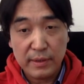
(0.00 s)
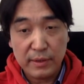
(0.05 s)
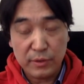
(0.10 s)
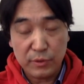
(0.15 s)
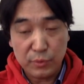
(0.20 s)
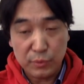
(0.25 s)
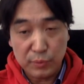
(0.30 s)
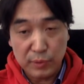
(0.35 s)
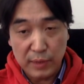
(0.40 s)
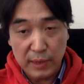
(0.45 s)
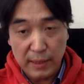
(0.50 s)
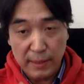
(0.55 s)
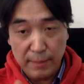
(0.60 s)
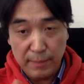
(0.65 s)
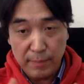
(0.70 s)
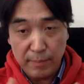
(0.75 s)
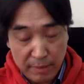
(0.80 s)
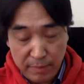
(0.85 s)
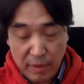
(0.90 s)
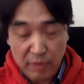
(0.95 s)
into a
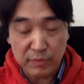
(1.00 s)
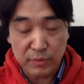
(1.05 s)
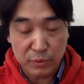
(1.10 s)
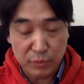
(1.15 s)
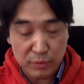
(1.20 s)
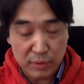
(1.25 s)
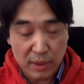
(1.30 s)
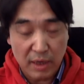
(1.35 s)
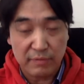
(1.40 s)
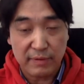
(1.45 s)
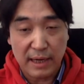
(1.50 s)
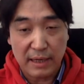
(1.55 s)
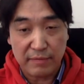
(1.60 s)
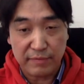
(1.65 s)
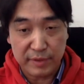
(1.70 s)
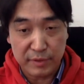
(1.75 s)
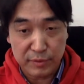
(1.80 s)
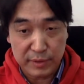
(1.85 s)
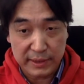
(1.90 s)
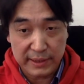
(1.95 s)
more powerful tool of
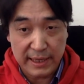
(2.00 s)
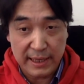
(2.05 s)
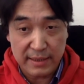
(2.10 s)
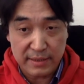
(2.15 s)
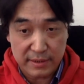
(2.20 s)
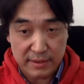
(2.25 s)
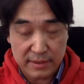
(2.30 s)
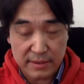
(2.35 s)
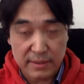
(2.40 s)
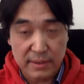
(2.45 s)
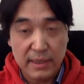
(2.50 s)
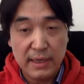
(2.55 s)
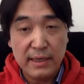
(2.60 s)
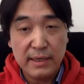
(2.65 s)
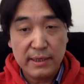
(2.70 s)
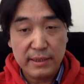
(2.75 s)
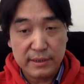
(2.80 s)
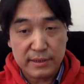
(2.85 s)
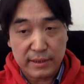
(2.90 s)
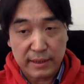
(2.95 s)
artificial intelligence.
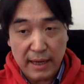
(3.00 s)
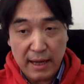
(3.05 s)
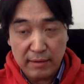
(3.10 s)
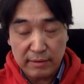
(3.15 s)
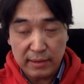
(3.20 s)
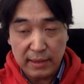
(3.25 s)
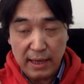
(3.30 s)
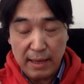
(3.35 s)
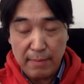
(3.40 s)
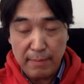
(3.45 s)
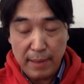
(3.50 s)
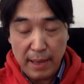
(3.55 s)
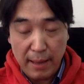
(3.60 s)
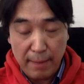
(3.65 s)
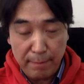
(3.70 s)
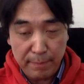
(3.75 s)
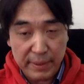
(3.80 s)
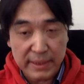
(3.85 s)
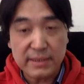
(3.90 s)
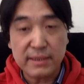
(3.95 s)
It's called
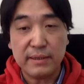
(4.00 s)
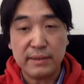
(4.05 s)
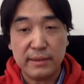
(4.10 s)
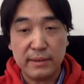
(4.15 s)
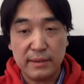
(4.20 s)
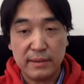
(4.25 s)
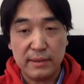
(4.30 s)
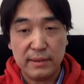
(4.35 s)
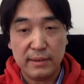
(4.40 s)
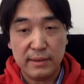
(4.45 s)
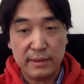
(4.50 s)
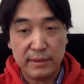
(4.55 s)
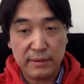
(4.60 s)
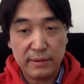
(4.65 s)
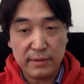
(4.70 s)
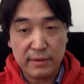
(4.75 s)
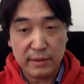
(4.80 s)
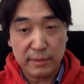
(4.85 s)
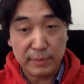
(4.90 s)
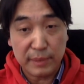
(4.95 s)
Bayesian
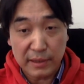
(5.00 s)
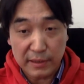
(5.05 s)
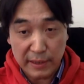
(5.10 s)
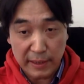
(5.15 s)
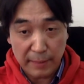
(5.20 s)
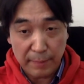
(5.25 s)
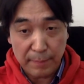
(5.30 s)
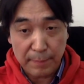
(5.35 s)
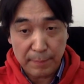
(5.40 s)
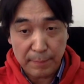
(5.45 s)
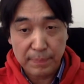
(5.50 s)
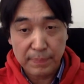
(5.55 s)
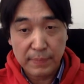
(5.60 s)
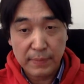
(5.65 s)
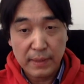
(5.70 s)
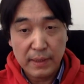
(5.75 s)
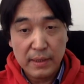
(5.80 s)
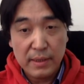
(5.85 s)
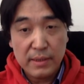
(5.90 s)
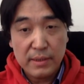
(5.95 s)
deep learning.
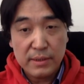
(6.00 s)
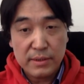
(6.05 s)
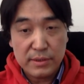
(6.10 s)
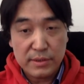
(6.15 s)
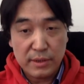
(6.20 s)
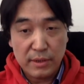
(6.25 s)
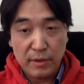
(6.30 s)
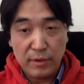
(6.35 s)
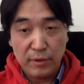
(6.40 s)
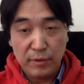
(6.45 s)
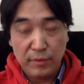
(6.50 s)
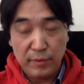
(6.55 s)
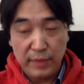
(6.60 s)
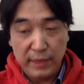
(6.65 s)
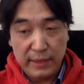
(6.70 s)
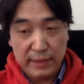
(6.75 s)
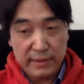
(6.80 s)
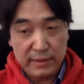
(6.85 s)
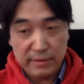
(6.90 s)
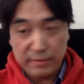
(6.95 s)
So
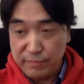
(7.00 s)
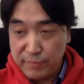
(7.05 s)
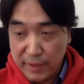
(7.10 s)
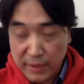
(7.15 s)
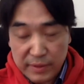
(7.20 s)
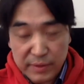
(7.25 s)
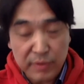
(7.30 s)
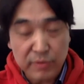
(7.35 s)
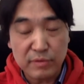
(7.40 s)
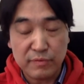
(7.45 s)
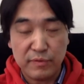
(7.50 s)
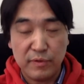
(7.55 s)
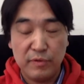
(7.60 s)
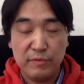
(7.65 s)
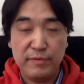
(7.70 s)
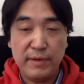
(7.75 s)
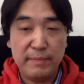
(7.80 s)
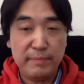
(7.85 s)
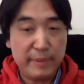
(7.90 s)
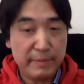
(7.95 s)
it's very
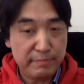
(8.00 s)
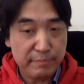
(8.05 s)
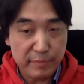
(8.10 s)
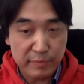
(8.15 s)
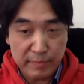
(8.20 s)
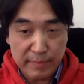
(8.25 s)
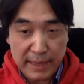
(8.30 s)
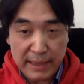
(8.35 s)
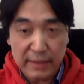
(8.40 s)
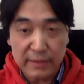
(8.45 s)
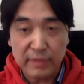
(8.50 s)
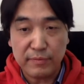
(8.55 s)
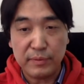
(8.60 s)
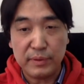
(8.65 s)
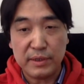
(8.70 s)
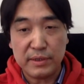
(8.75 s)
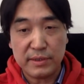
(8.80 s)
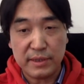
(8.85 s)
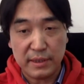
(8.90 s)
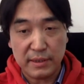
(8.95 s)
useful for many
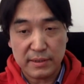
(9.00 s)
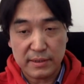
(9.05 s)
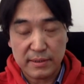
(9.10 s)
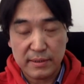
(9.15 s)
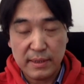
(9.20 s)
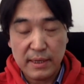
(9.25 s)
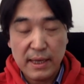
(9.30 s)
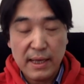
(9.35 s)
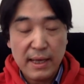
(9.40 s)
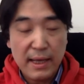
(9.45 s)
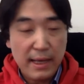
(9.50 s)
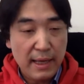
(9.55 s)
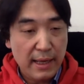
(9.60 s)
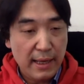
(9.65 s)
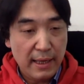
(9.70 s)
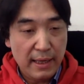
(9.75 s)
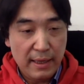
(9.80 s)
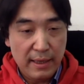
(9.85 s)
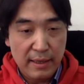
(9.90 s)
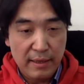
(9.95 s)
different things.
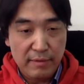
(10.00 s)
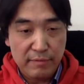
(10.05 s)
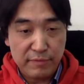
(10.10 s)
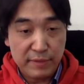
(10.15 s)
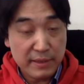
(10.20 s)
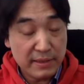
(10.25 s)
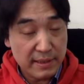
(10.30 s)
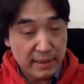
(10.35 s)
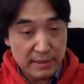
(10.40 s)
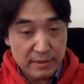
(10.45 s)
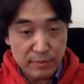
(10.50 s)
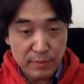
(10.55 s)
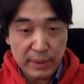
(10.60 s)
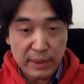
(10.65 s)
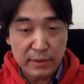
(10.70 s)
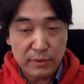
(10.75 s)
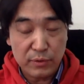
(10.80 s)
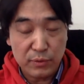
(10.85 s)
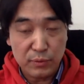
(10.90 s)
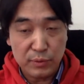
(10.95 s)
For instance, we
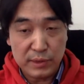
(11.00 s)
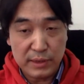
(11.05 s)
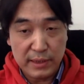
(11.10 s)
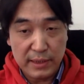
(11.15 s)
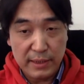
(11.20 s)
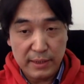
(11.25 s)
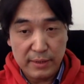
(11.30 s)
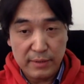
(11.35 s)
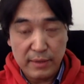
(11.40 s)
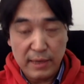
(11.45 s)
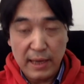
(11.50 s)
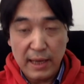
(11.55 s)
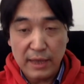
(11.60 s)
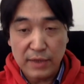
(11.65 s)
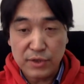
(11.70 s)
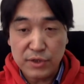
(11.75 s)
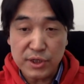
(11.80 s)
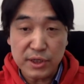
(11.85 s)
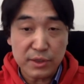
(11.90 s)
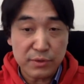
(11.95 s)
can do the
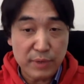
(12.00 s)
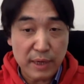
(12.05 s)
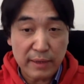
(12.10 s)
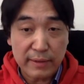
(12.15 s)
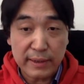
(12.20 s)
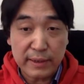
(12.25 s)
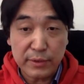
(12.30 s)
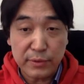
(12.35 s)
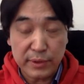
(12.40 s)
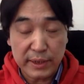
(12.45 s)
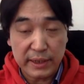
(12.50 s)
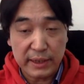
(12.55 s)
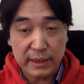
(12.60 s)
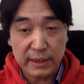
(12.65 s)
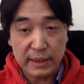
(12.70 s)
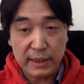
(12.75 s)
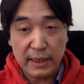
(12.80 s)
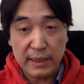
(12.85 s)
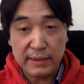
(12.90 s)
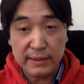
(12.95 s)
gene regulatory
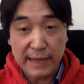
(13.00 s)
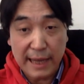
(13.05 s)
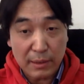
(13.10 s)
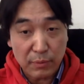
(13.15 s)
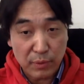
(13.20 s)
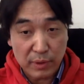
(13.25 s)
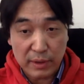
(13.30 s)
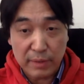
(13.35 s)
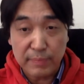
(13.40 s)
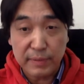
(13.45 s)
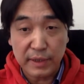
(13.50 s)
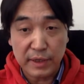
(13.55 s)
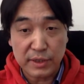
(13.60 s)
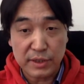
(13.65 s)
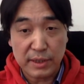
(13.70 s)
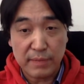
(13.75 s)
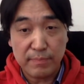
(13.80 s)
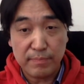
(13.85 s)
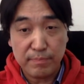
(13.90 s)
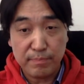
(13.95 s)
network
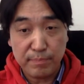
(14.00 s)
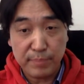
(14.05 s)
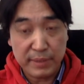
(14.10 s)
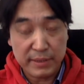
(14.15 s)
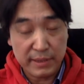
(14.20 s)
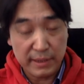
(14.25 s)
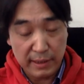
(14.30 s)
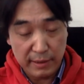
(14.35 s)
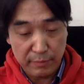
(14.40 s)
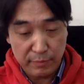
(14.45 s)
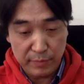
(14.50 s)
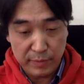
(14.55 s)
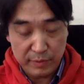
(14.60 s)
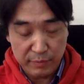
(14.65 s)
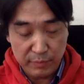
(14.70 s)
computation. Basically,